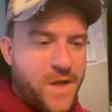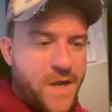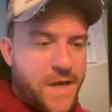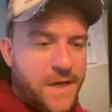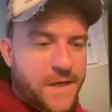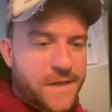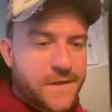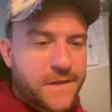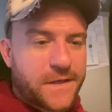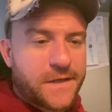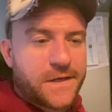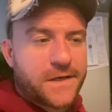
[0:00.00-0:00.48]

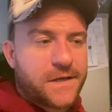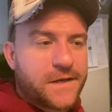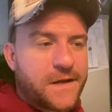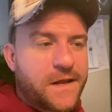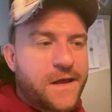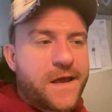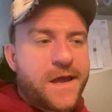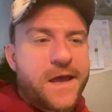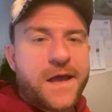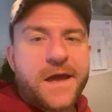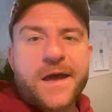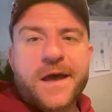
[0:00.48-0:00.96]
and then
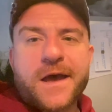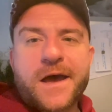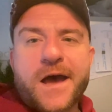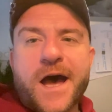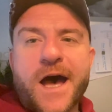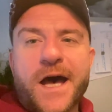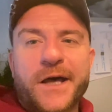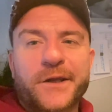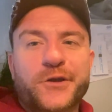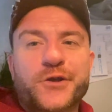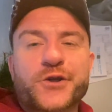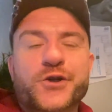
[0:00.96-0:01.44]

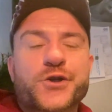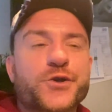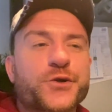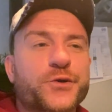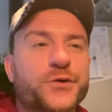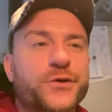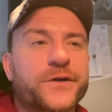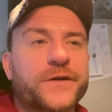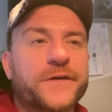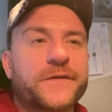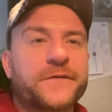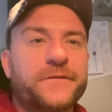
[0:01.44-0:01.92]
add the
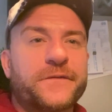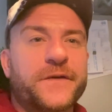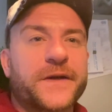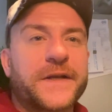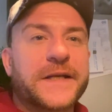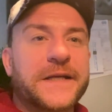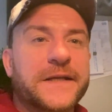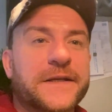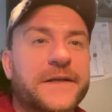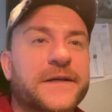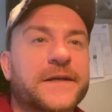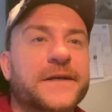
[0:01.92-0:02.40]
sugar and
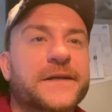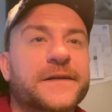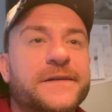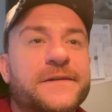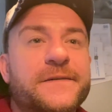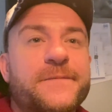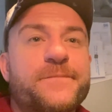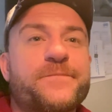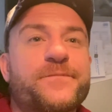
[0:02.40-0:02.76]
vanilla